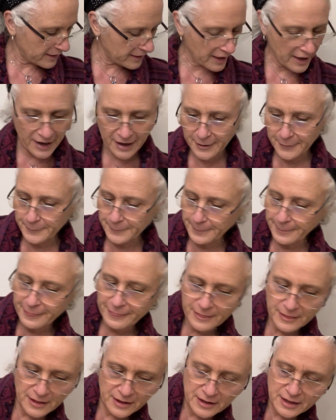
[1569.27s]
guy.
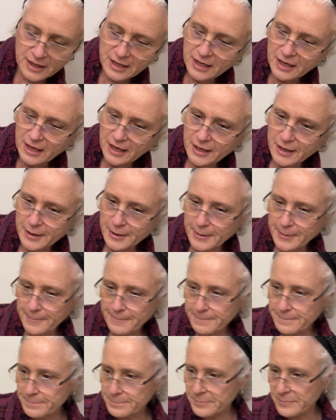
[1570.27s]

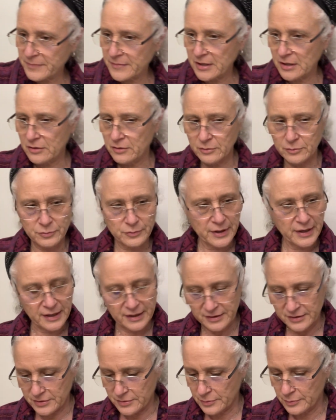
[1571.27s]
All
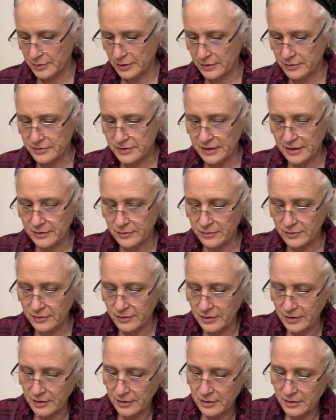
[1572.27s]
right, we are down to
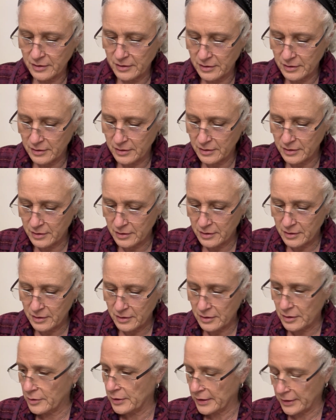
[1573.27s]
the,
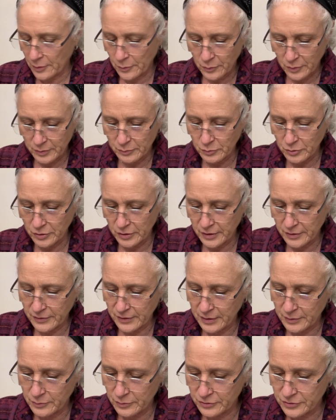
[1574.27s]
oh, I got one more and
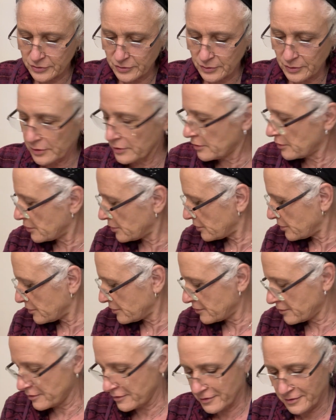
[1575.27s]
then we'll show you
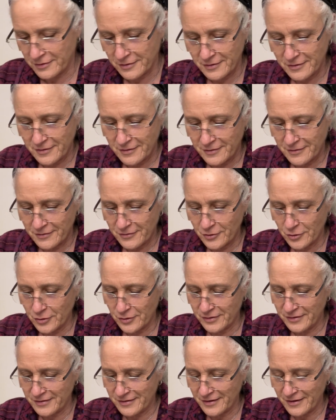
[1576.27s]
the
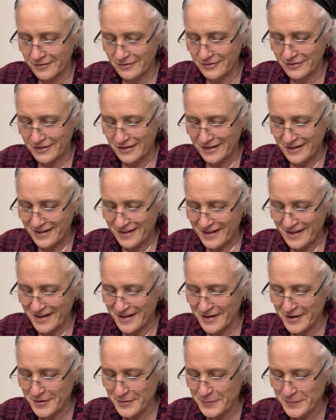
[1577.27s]
good stuff.
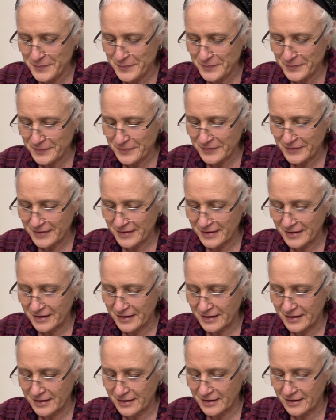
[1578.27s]
All
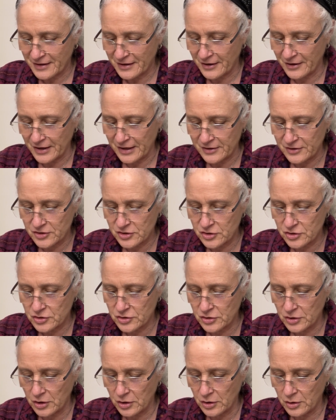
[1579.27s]
right,
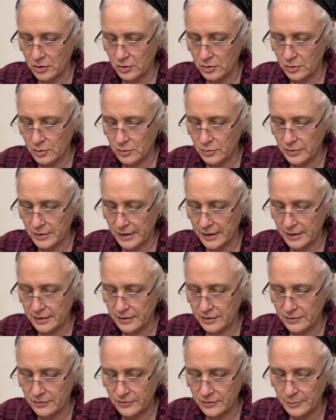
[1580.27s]
so that
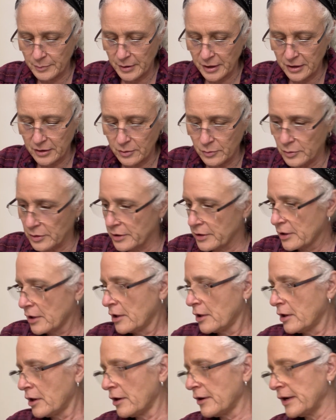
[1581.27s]
is the pocketwood.
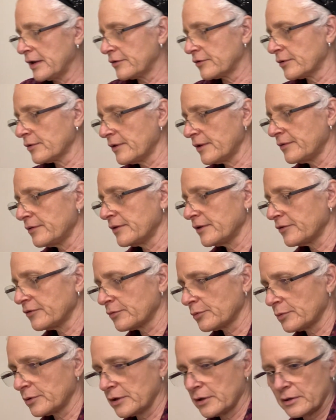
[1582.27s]
All right, so then
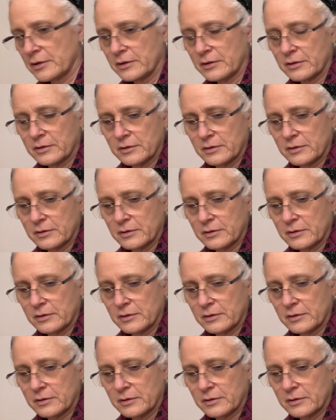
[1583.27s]
this one,